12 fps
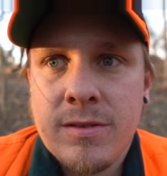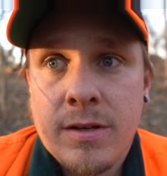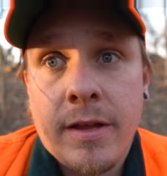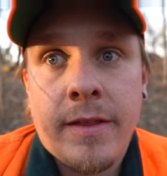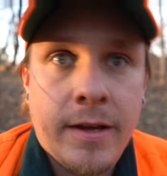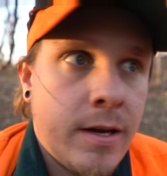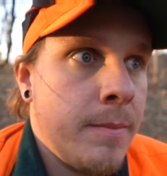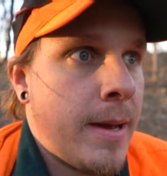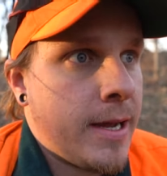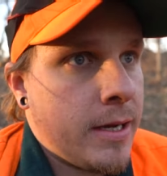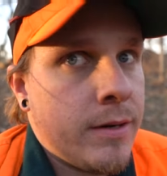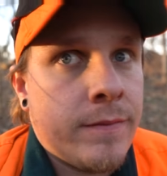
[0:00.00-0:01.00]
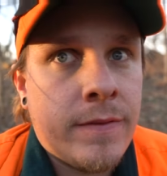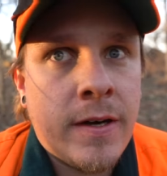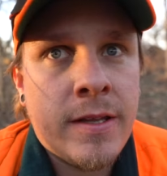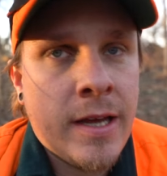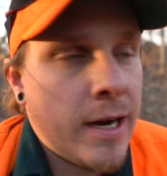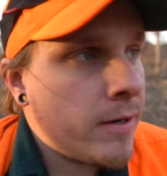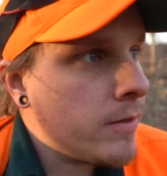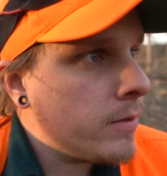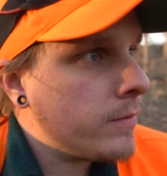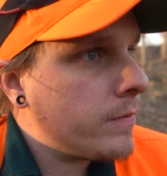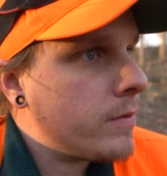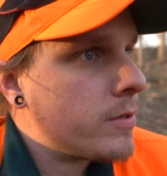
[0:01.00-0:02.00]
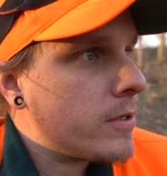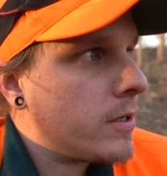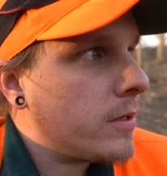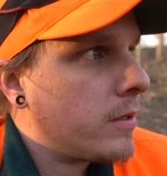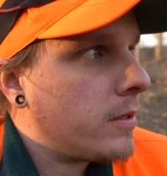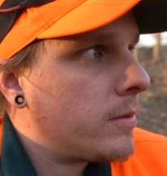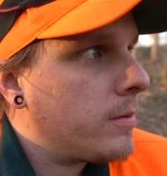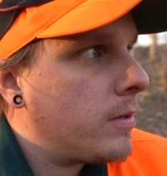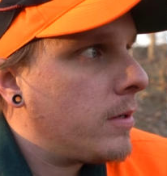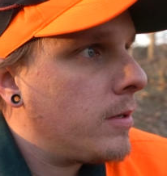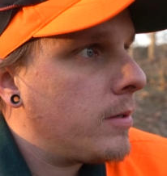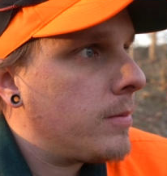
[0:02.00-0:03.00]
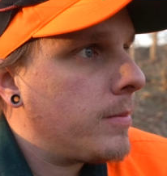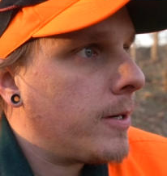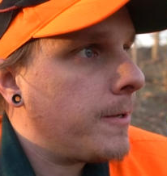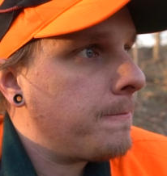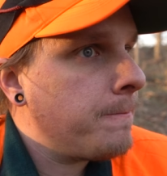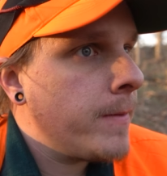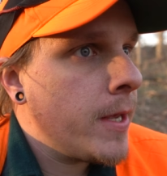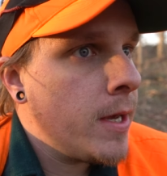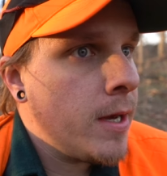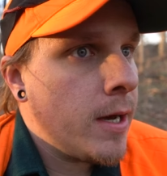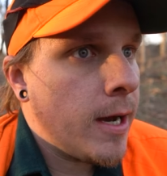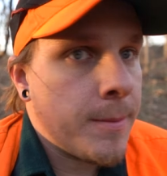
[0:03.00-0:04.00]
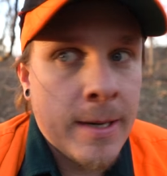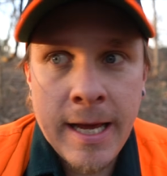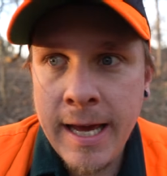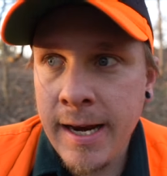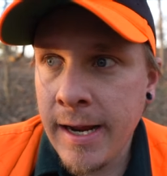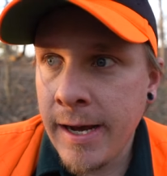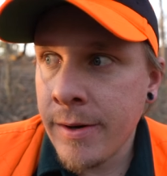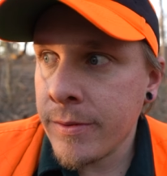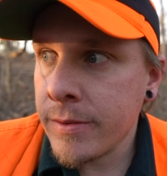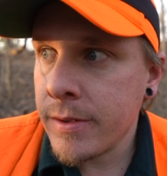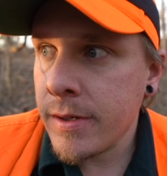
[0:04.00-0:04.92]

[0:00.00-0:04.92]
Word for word: And then come back here and find the arrow, unfortunately. But I'm gonna head out.